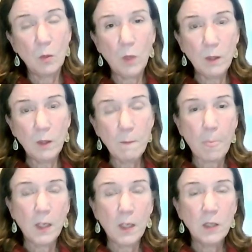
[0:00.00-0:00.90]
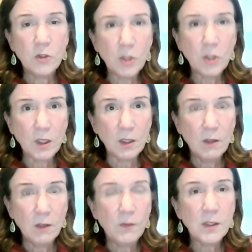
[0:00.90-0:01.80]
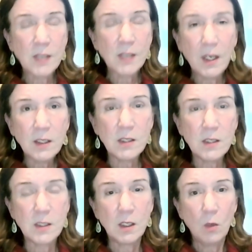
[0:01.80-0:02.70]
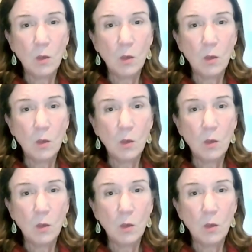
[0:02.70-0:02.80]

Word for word: Well, gee, the Italians